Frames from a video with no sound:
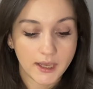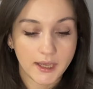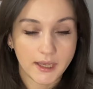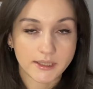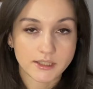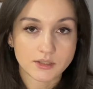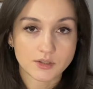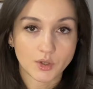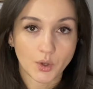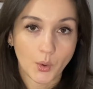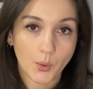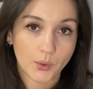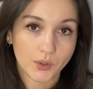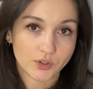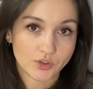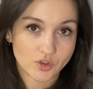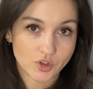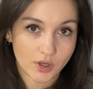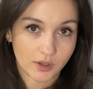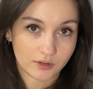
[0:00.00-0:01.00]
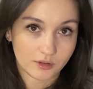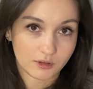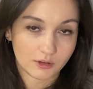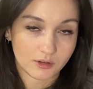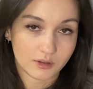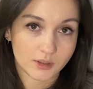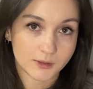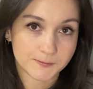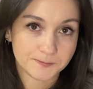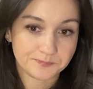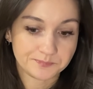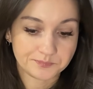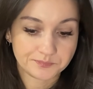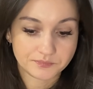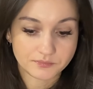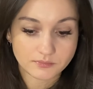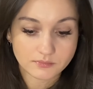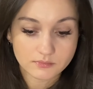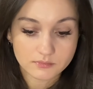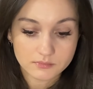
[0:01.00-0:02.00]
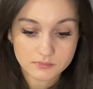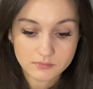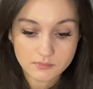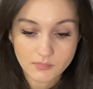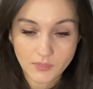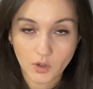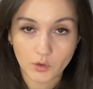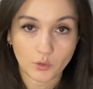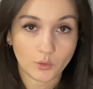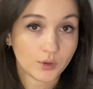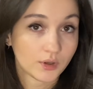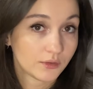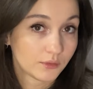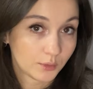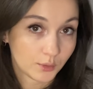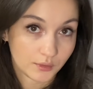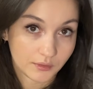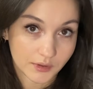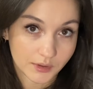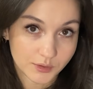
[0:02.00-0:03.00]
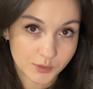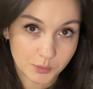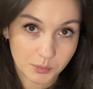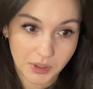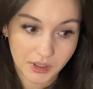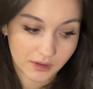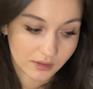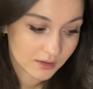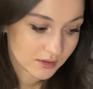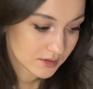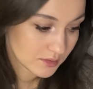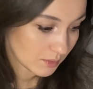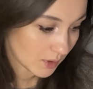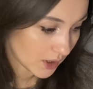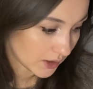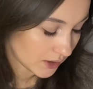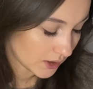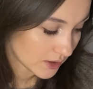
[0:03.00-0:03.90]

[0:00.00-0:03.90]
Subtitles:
So in general, looking forward to make this one.